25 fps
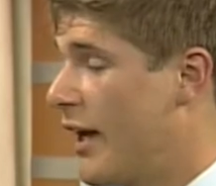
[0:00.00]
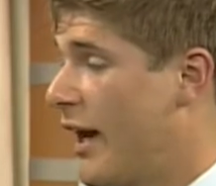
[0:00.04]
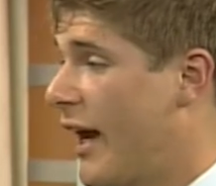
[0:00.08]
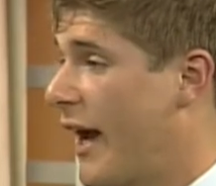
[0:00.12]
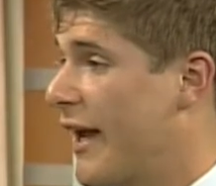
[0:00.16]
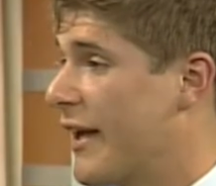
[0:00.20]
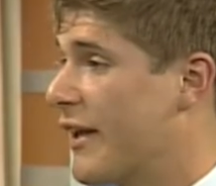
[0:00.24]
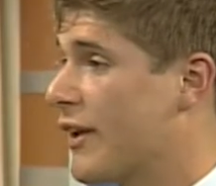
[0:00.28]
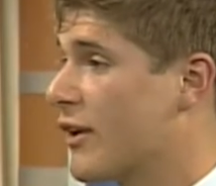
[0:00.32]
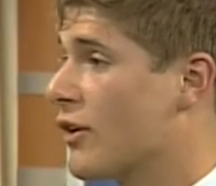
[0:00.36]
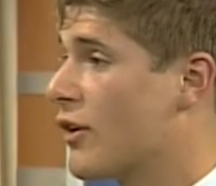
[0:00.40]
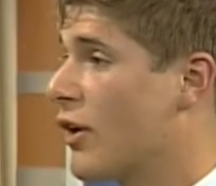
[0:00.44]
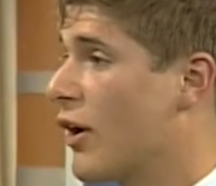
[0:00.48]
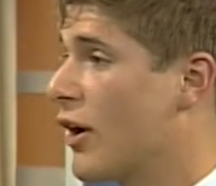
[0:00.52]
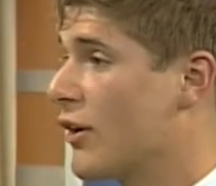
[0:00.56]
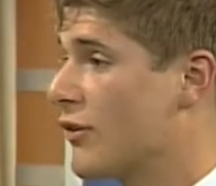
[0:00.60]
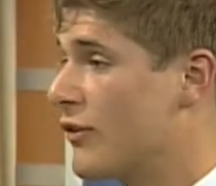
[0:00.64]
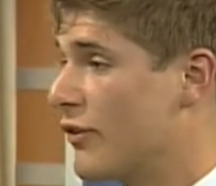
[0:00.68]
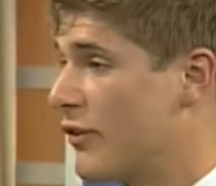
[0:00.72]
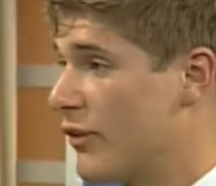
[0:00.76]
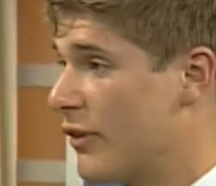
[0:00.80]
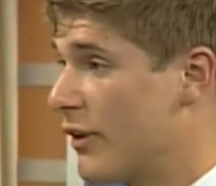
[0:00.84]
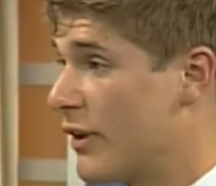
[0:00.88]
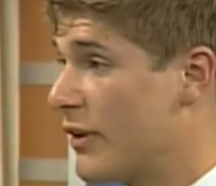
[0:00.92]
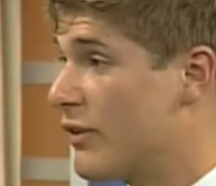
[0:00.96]
I could
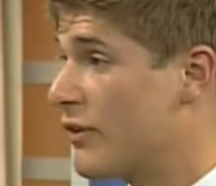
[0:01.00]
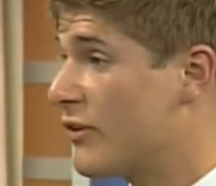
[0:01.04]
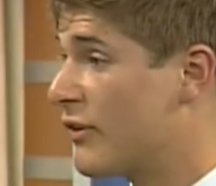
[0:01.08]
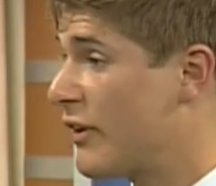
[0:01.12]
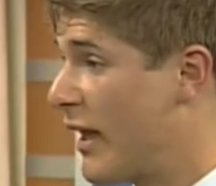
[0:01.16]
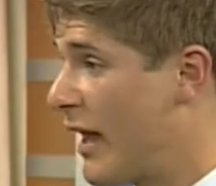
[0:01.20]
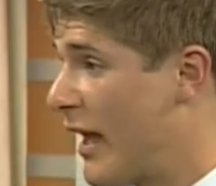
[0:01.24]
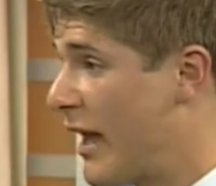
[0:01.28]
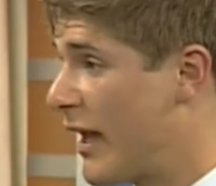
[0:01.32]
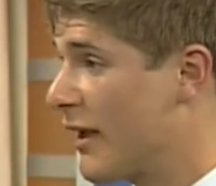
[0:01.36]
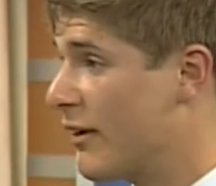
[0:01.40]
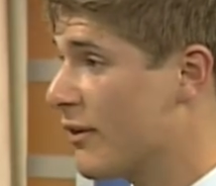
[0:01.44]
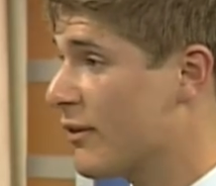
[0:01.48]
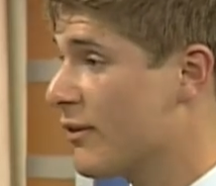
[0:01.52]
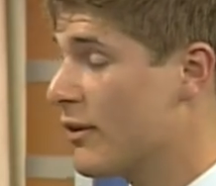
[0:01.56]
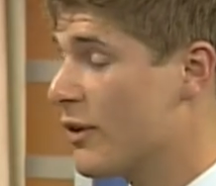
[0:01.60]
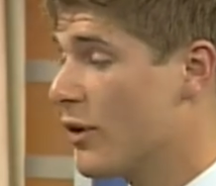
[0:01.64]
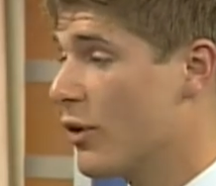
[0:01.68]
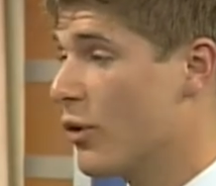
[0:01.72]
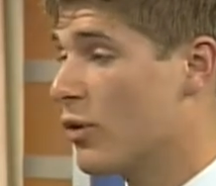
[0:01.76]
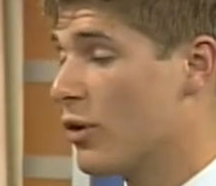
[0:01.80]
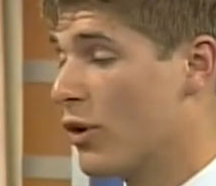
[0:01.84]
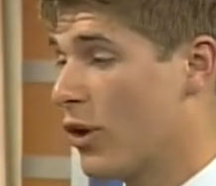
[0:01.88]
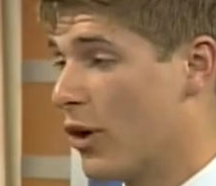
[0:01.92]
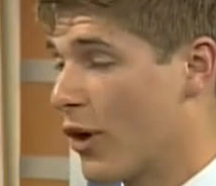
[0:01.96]
constantly say,
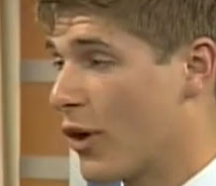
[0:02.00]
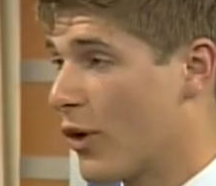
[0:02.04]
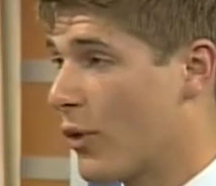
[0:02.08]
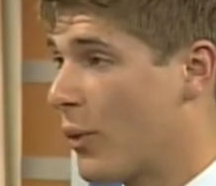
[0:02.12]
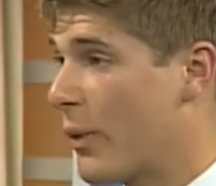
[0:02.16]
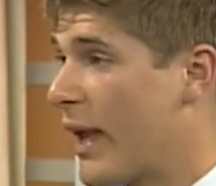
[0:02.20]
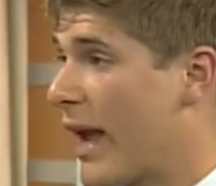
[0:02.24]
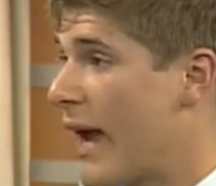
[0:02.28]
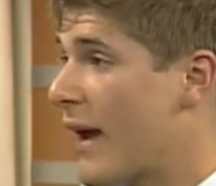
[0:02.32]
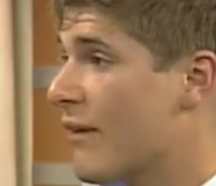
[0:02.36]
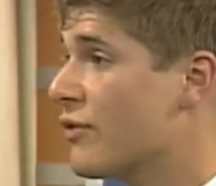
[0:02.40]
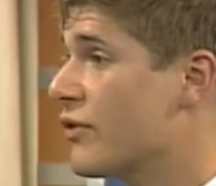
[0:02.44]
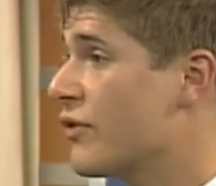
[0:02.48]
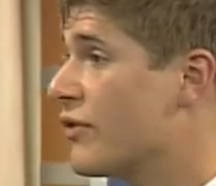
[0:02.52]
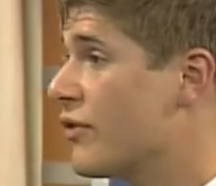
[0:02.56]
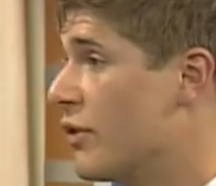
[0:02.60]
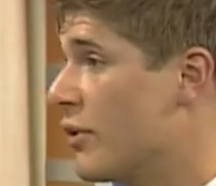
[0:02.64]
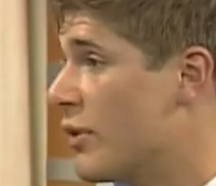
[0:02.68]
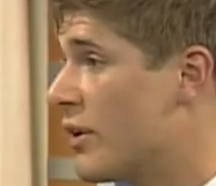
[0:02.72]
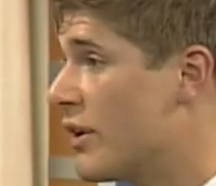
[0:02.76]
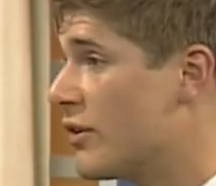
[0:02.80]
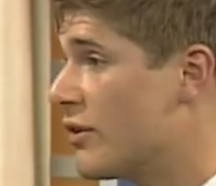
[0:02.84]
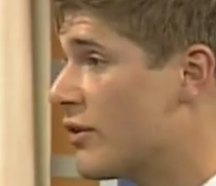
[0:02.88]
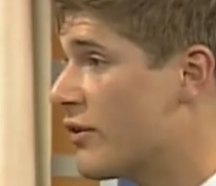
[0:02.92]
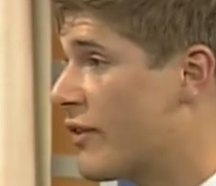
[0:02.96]
look, we have
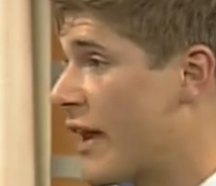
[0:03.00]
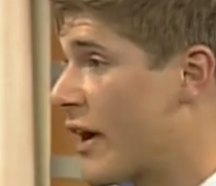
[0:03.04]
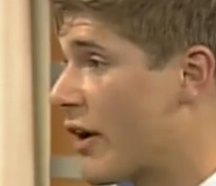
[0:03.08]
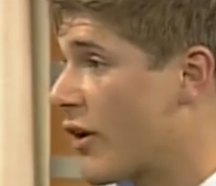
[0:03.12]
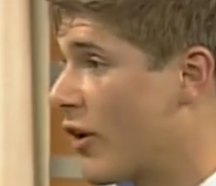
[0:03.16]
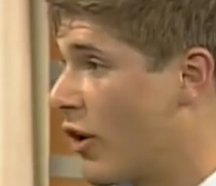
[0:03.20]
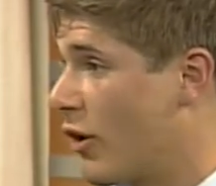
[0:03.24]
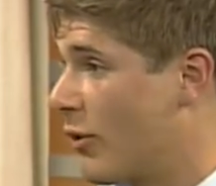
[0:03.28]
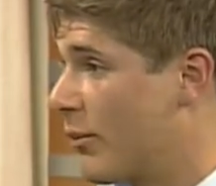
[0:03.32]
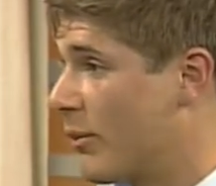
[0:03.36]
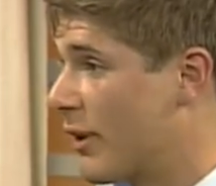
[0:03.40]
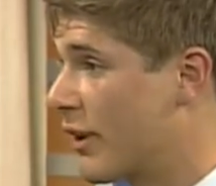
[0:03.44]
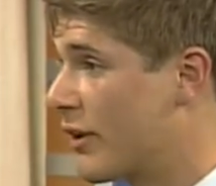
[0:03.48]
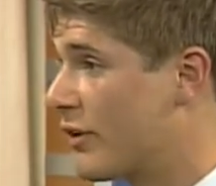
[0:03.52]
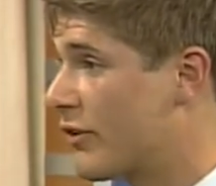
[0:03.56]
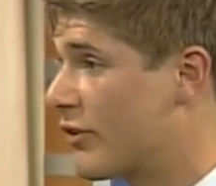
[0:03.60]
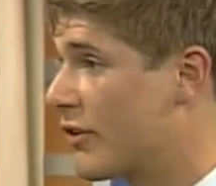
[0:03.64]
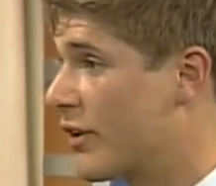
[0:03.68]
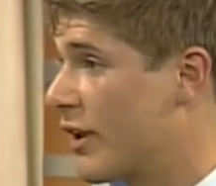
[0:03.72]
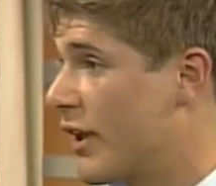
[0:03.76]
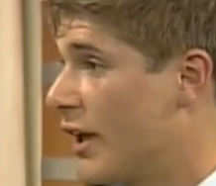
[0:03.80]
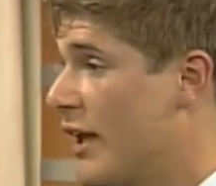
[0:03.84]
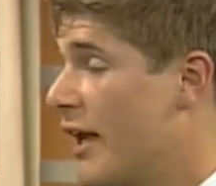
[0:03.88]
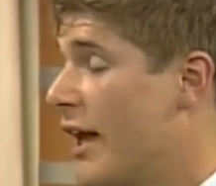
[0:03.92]
students that are homeless.